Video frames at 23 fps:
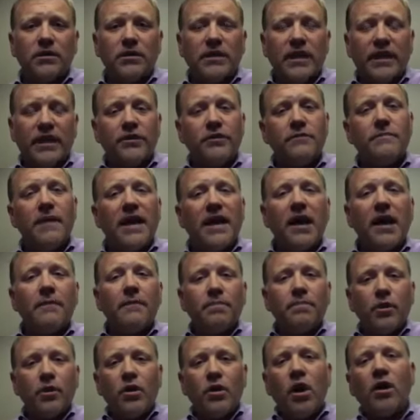Now, you may
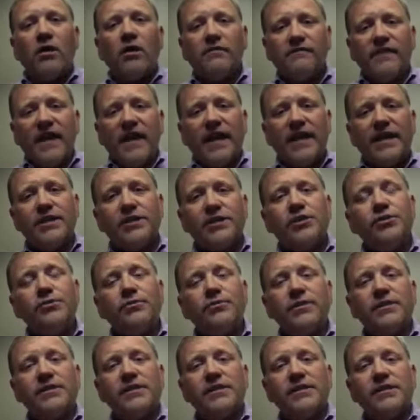upload all of that
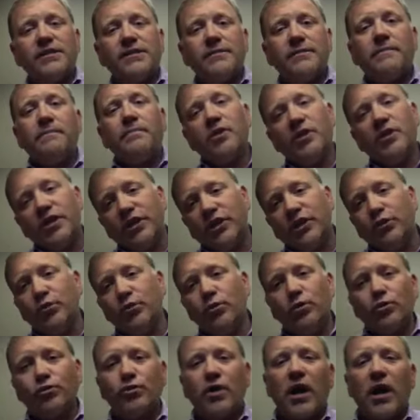into a system and put it in
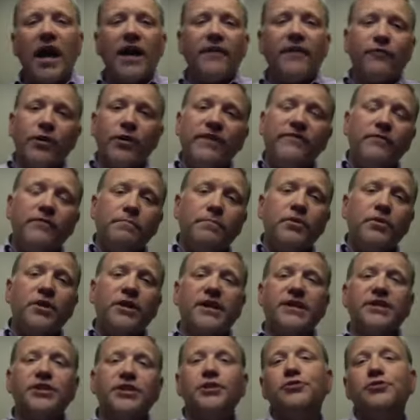Google Drive, or even put
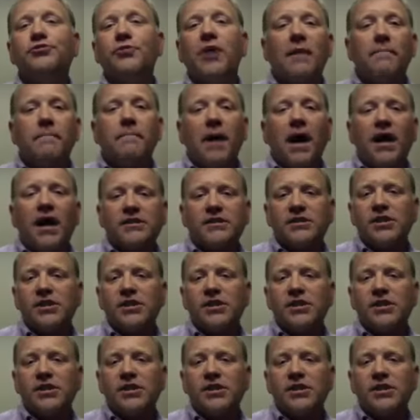it into Dropbox,